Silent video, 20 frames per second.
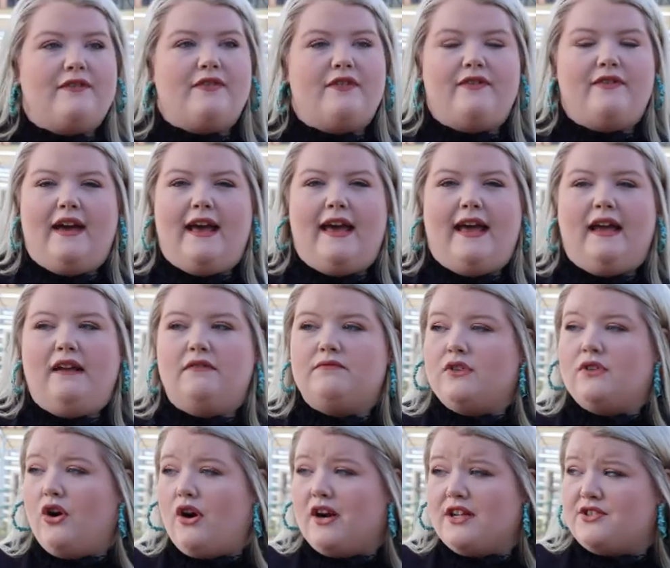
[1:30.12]
FFA,
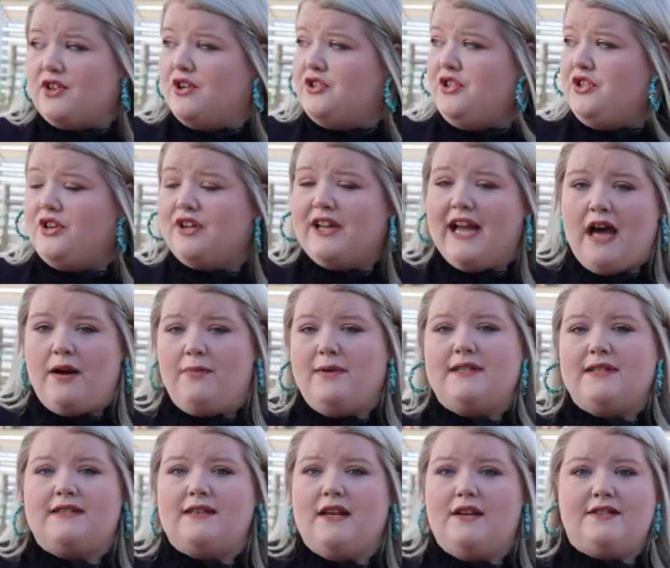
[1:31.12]
the Arkansas Junior
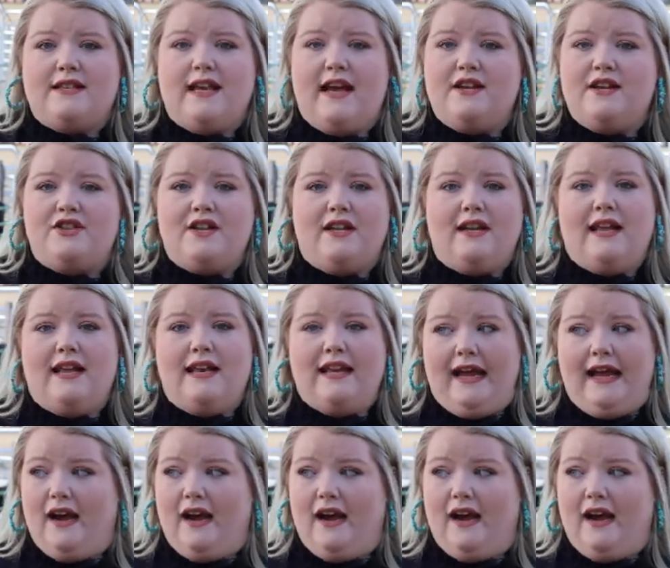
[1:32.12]
Cattlemen's Association, and